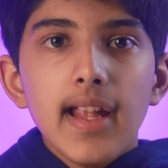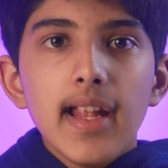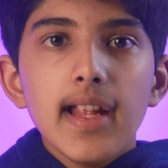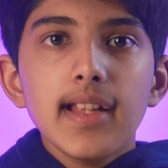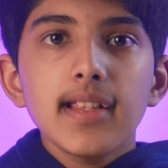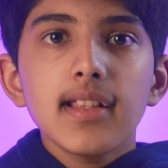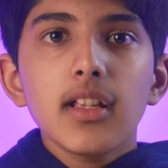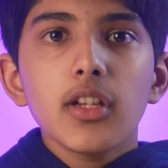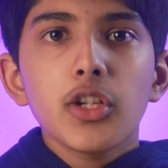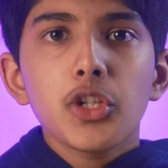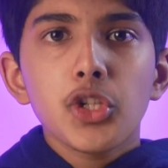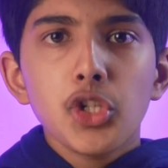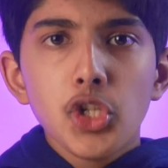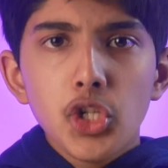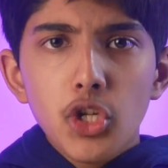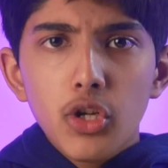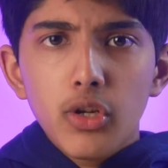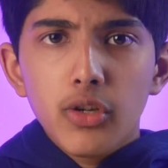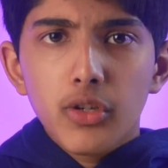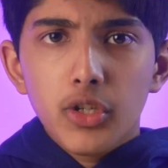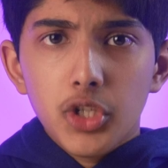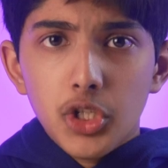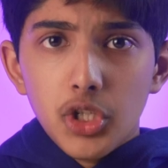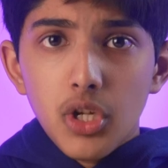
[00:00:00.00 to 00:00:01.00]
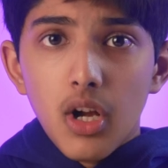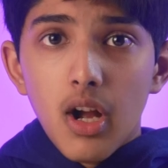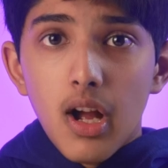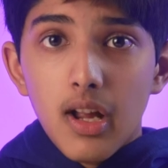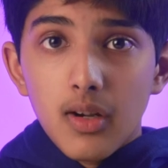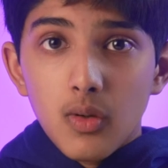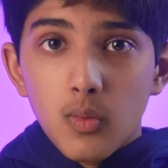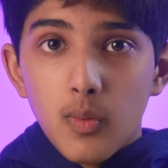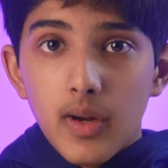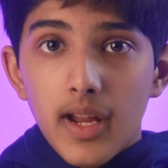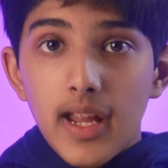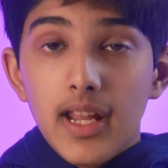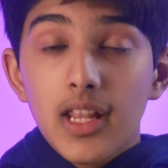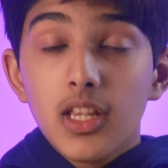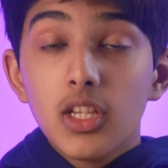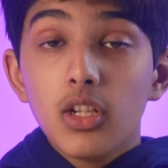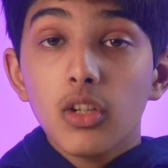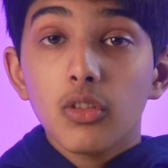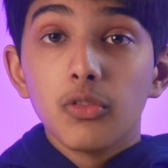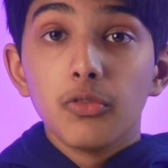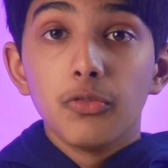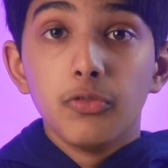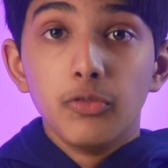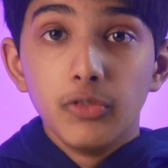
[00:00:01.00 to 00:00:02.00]
is a sure shot way
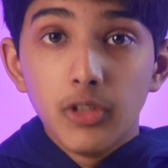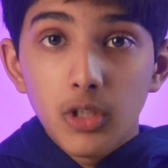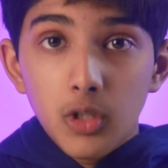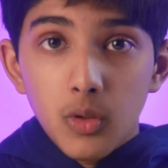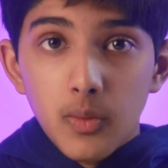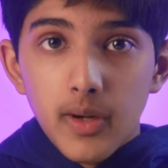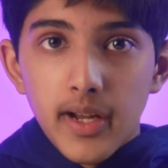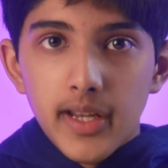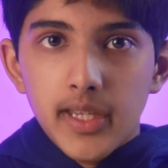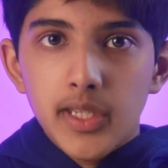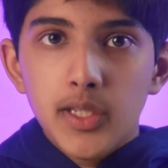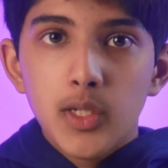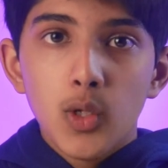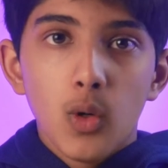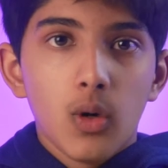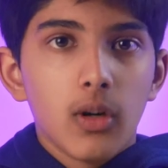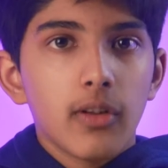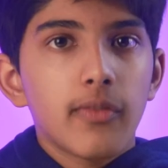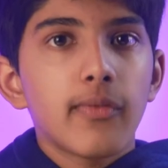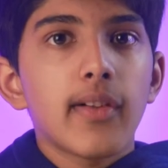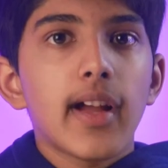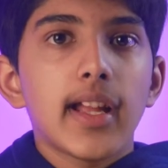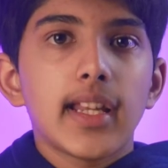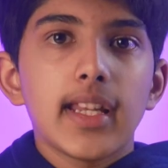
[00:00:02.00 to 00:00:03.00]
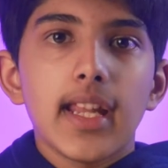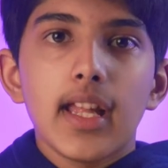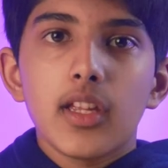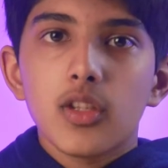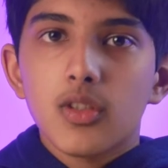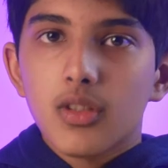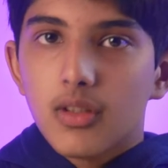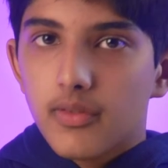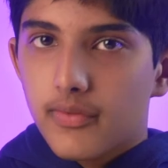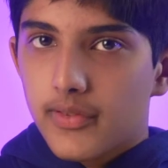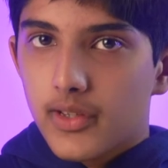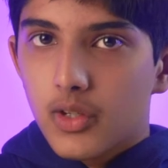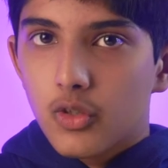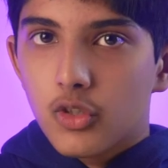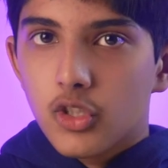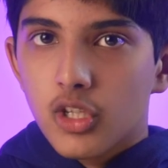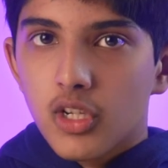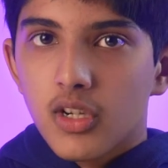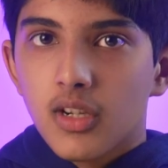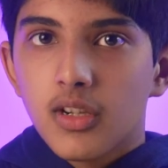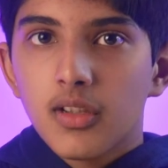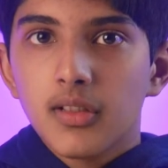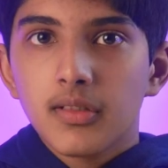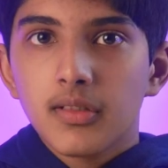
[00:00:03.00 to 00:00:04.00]
to ruin your financial future.